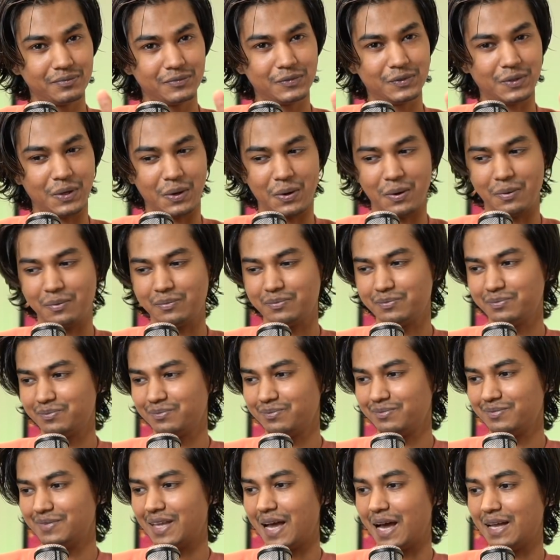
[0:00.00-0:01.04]
So
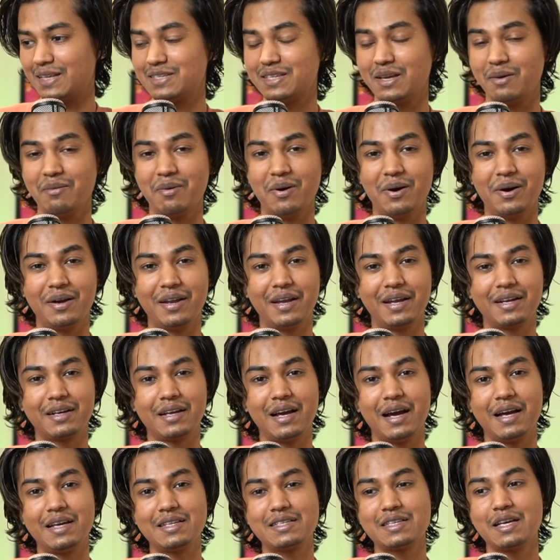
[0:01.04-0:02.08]
that's about it,
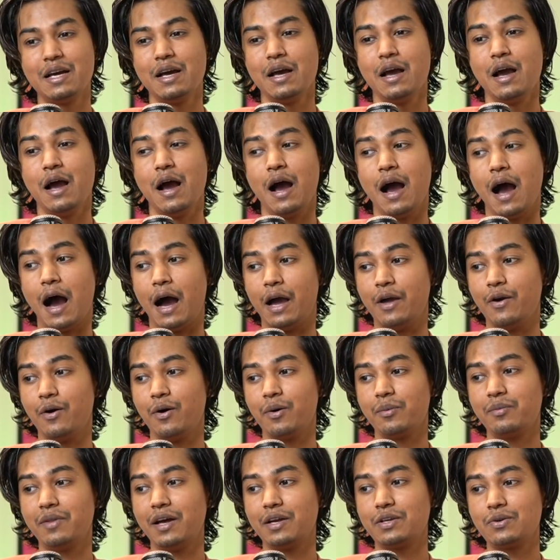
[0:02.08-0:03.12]
guys. I
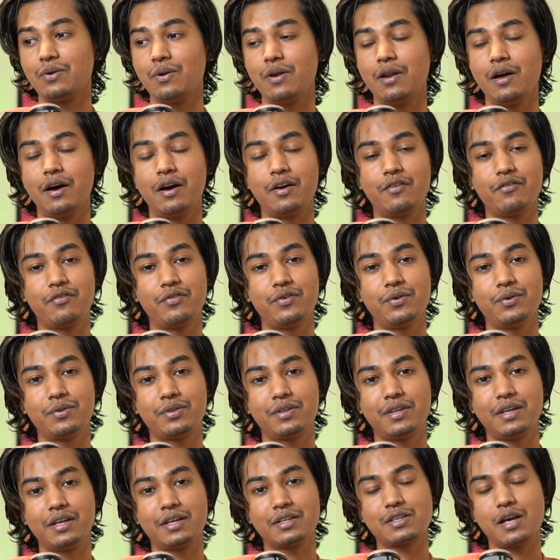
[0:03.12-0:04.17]
hope that you learned a few
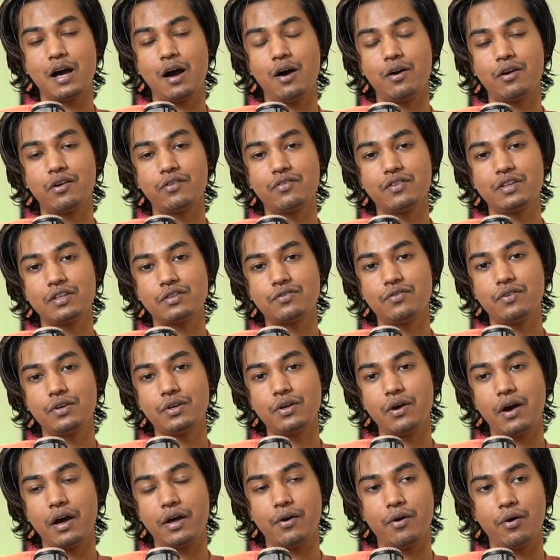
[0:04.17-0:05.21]
things out of this
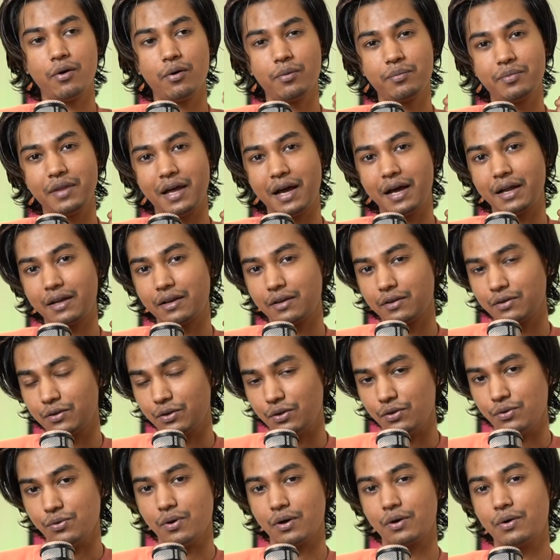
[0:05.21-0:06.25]
video. I hope that
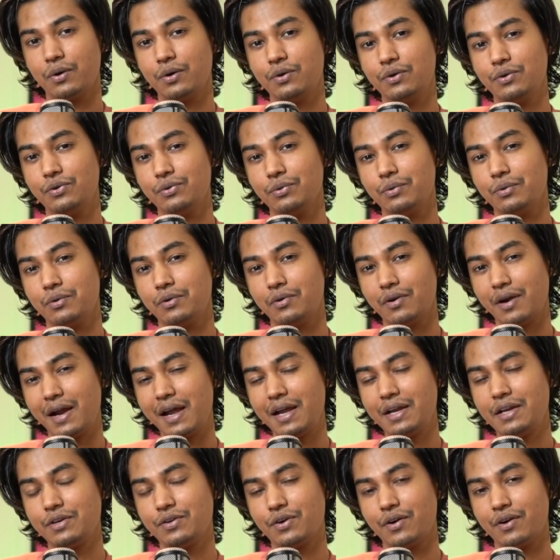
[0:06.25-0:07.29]
you are going to do
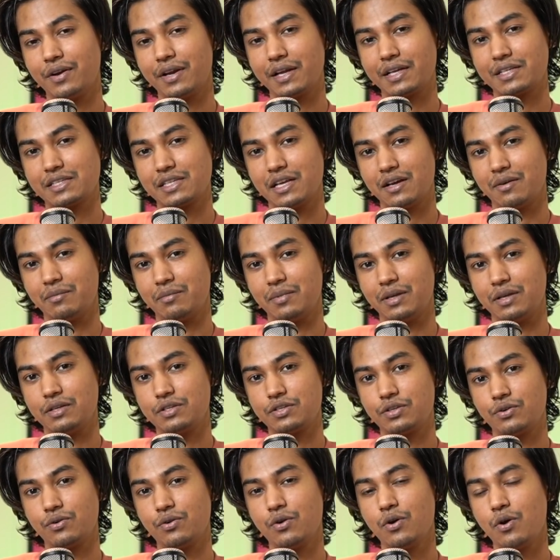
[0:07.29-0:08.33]
great in your
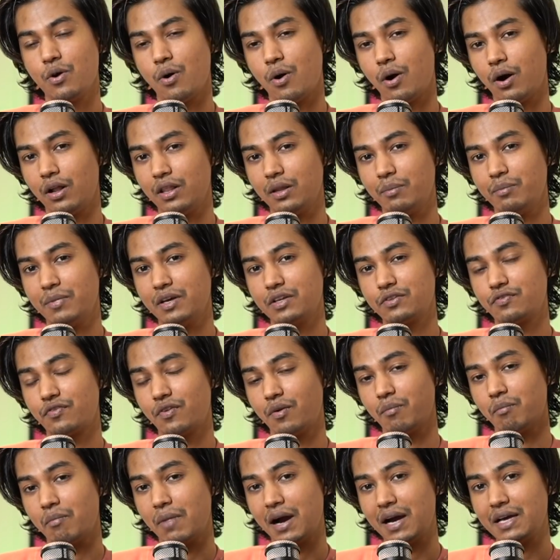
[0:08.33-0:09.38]
examination. All the best
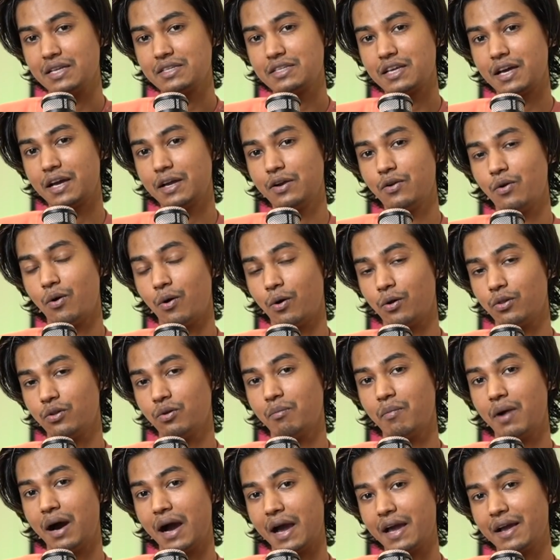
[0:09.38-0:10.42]
from my side,
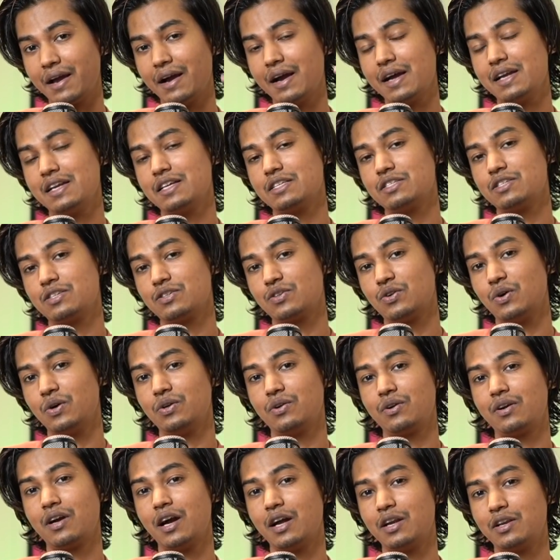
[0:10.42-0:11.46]
although my guidance is going
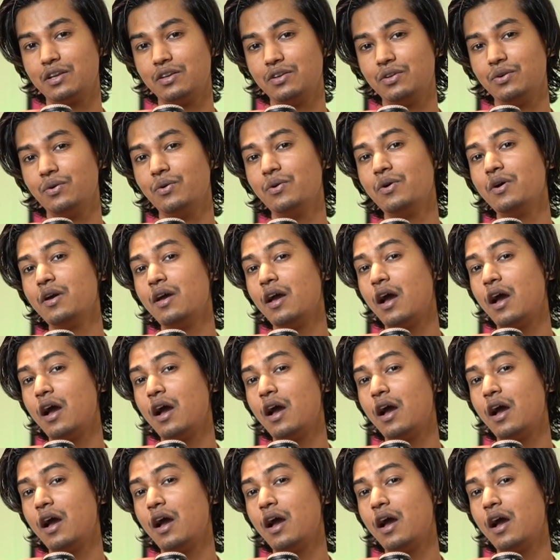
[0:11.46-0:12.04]
to continue